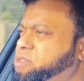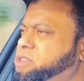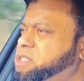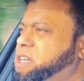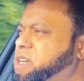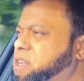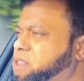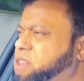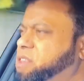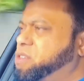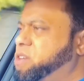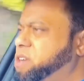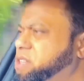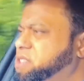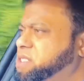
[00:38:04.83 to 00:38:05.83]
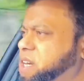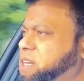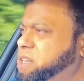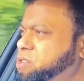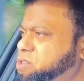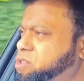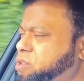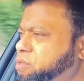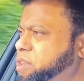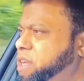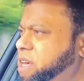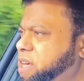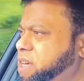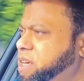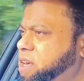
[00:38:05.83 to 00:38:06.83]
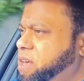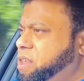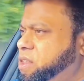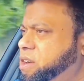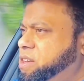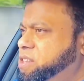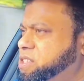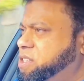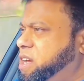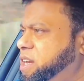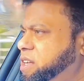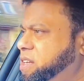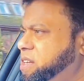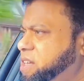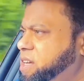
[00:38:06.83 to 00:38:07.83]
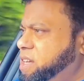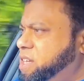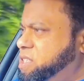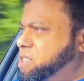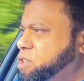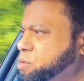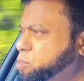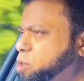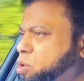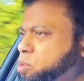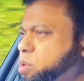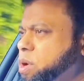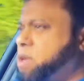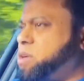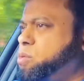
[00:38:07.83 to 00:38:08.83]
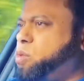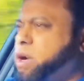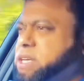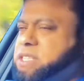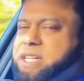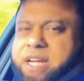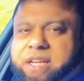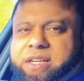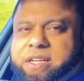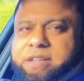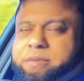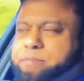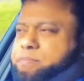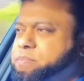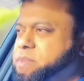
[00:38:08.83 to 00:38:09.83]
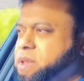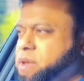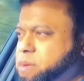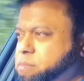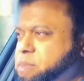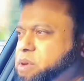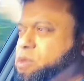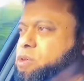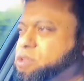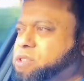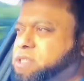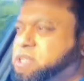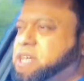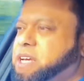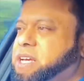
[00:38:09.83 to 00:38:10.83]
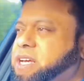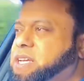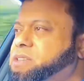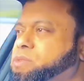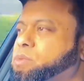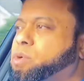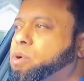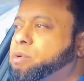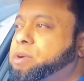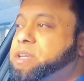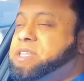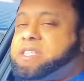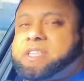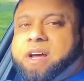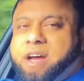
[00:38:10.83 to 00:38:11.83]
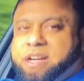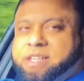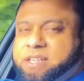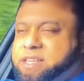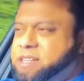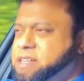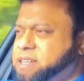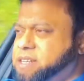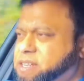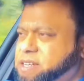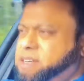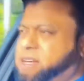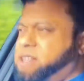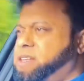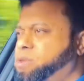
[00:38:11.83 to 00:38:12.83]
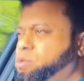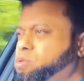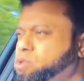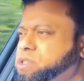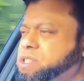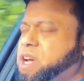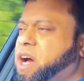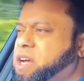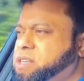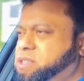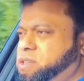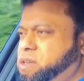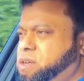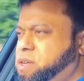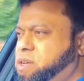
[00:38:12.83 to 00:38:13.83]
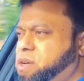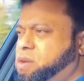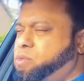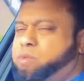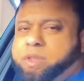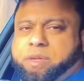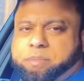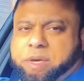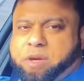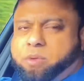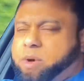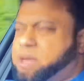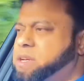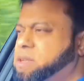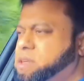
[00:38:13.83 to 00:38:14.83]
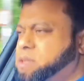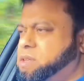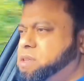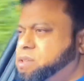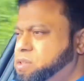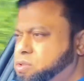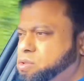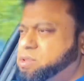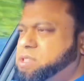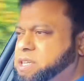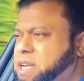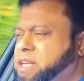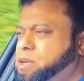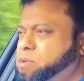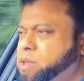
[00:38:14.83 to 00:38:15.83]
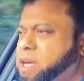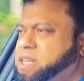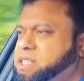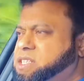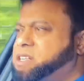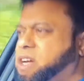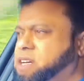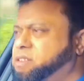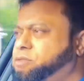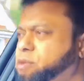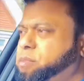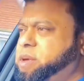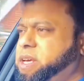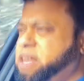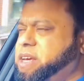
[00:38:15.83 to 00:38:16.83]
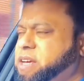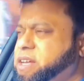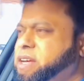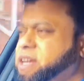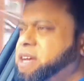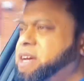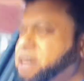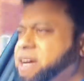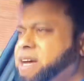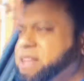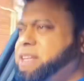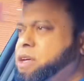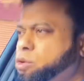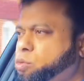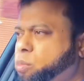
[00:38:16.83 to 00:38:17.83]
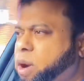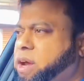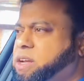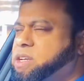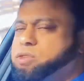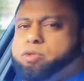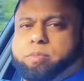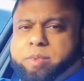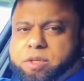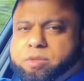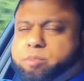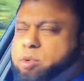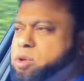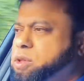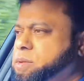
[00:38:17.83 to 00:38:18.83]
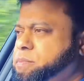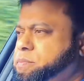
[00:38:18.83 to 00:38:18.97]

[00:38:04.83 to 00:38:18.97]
you see another 30 sign, can you see over there? 30 sign, it's a small one. Why is that? Because it's already started. It always start with a big one. So it's telling you that it started from here, and then reminders will be small.